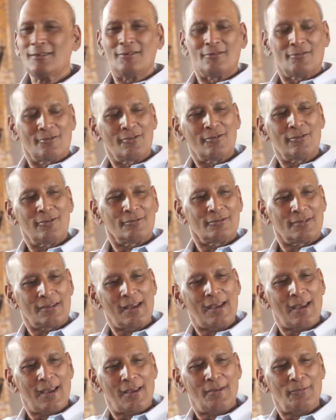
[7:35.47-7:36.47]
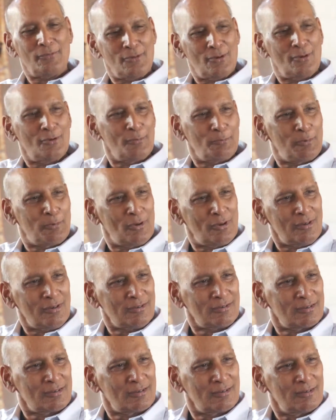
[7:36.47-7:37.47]
they have your
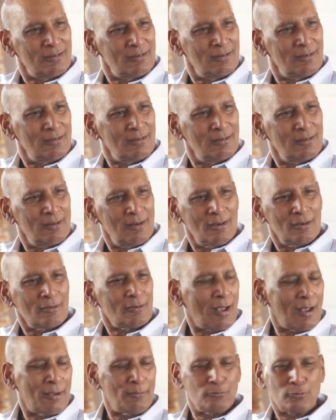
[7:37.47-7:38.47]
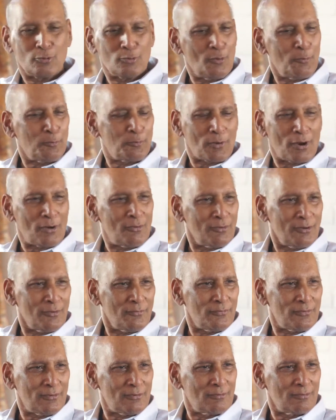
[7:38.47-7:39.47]
books. I'm so proud
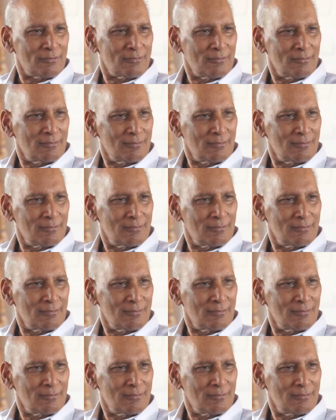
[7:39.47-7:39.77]
of you.